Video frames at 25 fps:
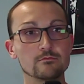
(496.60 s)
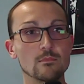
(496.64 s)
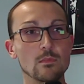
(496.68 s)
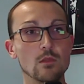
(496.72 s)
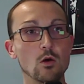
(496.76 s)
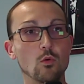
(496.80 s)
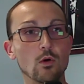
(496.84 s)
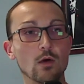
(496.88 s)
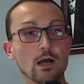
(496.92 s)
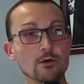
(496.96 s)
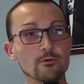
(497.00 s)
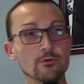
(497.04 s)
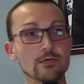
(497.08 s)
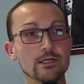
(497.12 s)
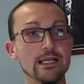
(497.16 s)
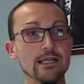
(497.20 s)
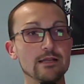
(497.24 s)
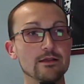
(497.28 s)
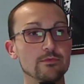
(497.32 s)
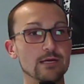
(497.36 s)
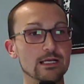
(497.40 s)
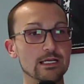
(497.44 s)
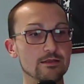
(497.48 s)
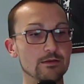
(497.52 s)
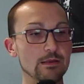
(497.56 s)
Why would
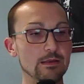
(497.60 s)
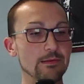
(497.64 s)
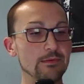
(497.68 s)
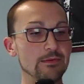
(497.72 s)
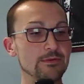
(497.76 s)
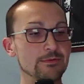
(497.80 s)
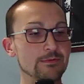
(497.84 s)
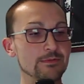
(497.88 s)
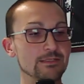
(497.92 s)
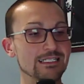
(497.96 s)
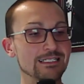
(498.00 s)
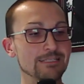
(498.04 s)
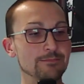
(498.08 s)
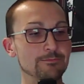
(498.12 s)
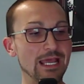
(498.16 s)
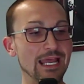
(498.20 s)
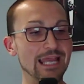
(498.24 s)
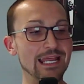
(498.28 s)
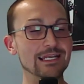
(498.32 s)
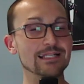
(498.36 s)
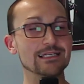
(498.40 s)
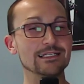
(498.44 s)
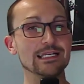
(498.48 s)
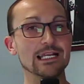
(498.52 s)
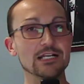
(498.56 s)
anybody be
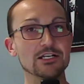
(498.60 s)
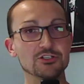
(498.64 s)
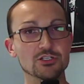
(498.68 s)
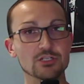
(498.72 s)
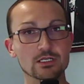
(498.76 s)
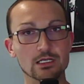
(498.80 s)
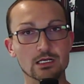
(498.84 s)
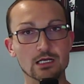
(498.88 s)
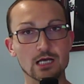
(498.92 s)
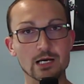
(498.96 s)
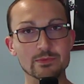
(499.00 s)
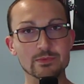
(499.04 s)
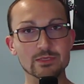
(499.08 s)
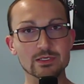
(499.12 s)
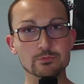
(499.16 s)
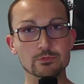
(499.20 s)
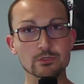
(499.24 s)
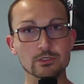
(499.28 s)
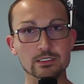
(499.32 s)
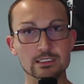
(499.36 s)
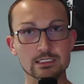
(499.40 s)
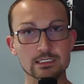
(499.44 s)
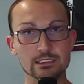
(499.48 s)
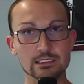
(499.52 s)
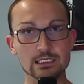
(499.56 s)
paying attention to comic
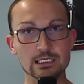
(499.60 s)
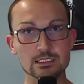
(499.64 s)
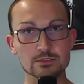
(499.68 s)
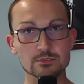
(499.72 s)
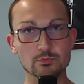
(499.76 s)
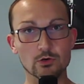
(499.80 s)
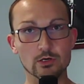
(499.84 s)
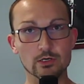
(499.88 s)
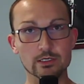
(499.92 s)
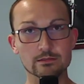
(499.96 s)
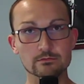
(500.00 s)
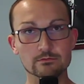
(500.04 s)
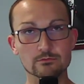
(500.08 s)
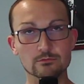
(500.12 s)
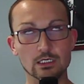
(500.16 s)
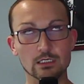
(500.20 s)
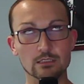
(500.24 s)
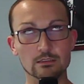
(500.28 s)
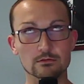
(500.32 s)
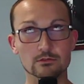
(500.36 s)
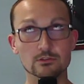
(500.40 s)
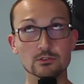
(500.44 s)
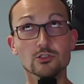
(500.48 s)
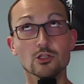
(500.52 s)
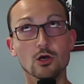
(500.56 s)
books at this point?
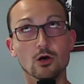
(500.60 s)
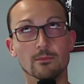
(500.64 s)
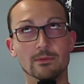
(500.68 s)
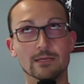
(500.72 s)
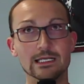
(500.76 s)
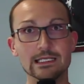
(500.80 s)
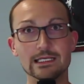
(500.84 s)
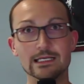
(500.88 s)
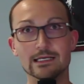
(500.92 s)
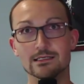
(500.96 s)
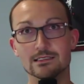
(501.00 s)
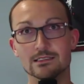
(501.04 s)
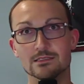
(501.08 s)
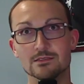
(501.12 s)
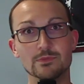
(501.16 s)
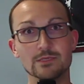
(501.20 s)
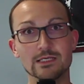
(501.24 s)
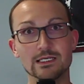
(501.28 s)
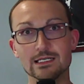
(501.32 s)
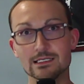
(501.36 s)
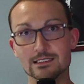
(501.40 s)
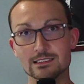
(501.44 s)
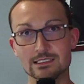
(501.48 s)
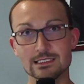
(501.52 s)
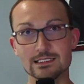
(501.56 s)
Well, nobody is,
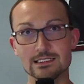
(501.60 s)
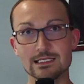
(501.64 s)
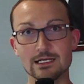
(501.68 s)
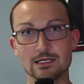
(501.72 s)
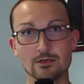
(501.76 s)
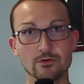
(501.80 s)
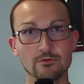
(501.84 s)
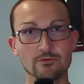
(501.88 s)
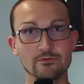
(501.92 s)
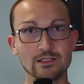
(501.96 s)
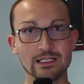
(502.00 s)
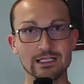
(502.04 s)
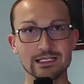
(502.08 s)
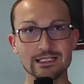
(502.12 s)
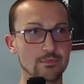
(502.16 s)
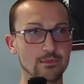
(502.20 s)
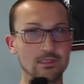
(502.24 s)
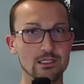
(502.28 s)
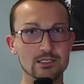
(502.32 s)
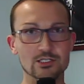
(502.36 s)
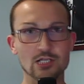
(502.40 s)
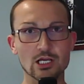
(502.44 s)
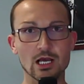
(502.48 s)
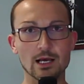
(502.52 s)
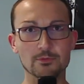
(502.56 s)
because it's out of like
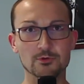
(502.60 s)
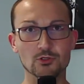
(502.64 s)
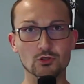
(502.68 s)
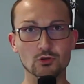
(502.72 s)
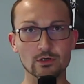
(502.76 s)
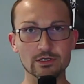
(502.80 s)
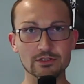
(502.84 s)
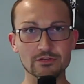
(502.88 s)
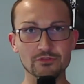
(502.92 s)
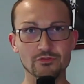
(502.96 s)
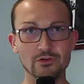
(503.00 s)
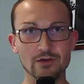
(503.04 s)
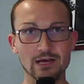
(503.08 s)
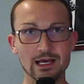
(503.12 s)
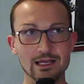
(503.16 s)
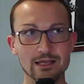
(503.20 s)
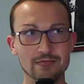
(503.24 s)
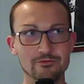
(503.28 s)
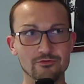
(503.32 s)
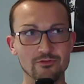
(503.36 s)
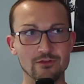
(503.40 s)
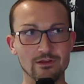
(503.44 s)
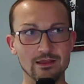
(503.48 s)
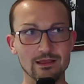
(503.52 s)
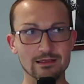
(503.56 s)
the top
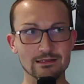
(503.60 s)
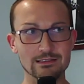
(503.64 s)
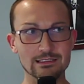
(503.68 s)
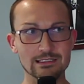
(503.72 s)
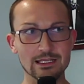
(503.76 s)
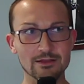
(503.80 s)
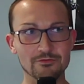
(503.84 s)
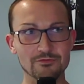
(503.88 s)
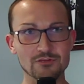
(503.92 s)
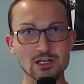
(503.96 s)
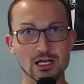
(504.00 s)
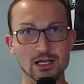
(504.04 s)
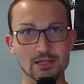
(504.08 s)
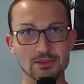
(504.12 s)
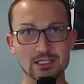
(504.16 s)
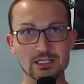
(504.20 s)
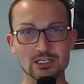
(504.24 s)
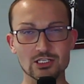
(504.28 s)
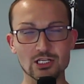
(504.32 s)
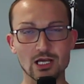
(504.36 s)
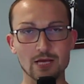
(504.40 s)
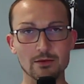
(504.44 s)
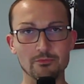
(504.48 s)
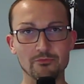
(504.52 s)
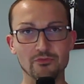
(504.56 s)
25, if not the
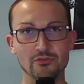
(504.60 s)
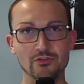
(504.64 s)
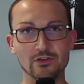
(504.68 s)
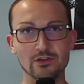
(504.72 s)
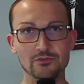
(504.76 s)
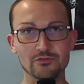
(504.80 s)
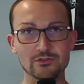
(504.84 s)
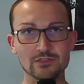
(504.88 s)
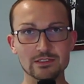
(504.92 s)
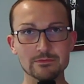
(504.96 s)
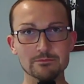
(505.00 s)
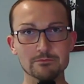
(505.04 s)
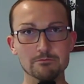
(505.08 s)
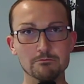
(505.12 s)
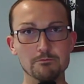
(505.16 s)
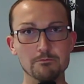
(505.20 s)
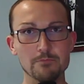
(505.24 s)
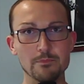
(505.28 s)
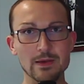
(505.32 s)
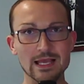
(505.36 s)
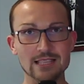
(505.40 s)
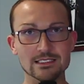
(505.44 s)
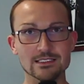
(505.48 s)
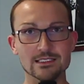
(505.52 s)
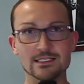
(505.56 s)
top 50
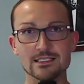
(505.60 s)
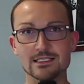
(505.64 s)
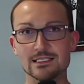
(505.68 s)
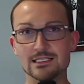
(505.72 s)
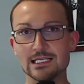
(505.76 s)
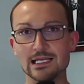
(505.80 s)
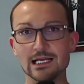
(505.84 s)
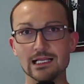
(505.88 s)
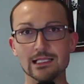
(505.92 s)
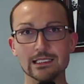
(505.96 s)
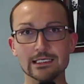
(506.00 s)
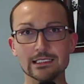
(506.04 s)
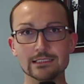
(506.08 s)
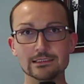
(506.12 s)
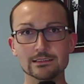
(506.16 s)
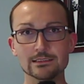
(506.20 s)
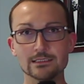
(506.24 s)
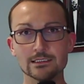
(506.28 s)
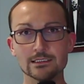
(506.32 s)
best-selling